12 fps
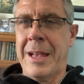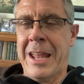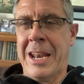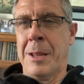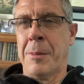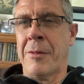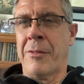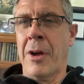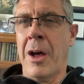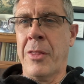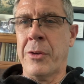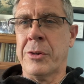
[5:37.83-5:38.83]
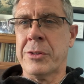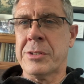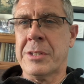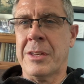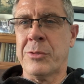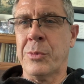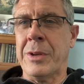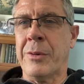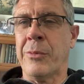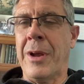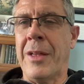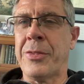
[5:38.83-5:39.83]
and a number of others as we
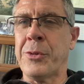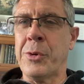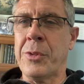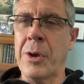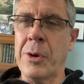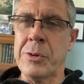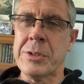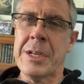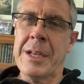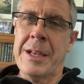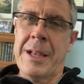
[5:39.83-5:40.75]
read through those